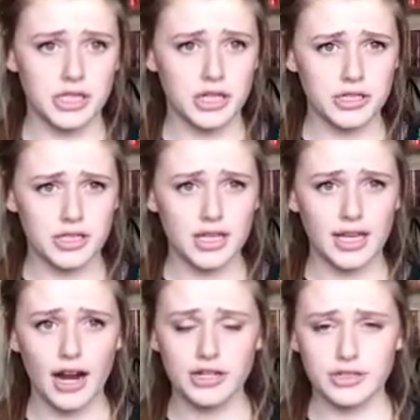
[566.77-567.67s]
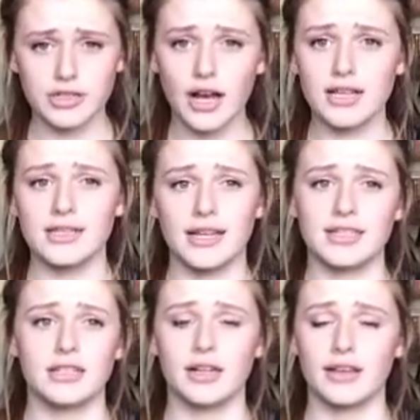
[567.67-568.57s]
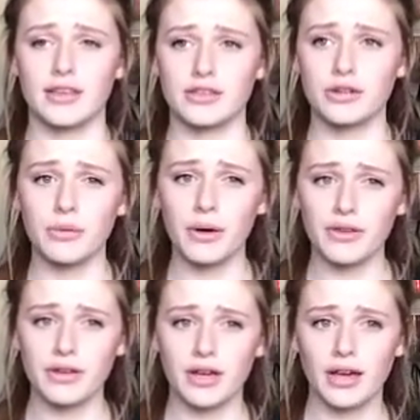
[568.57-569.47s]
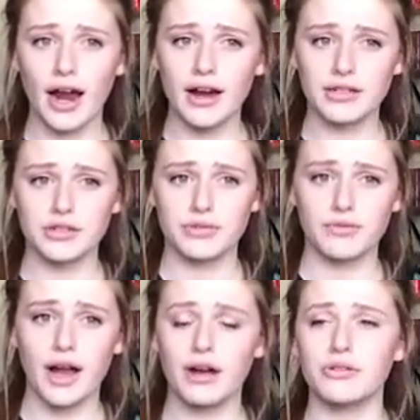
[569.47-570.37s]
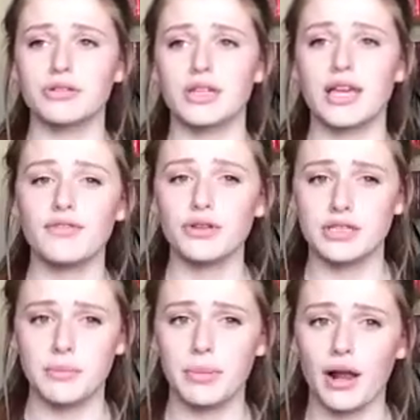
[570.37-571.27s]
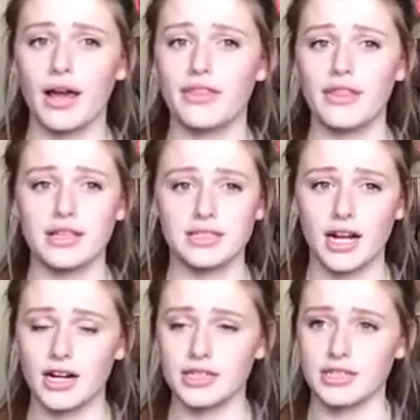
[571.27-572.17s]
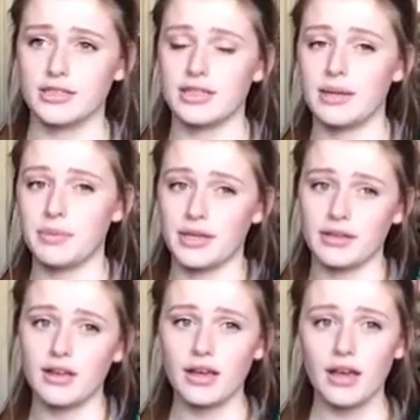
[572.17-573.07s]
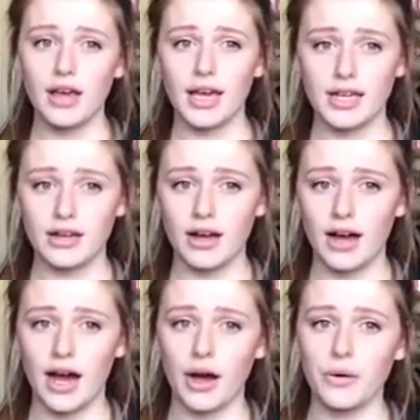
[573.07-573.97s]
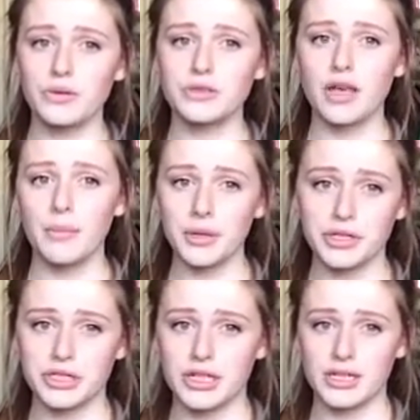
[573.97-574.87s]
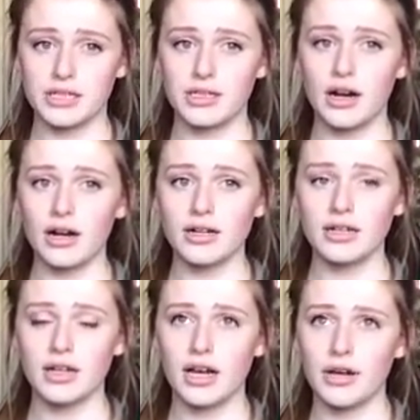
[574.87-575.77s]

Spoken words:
because the character is isolated, like there's no other characters around, even though it's implied that there's characters sleeping in her house because she is young.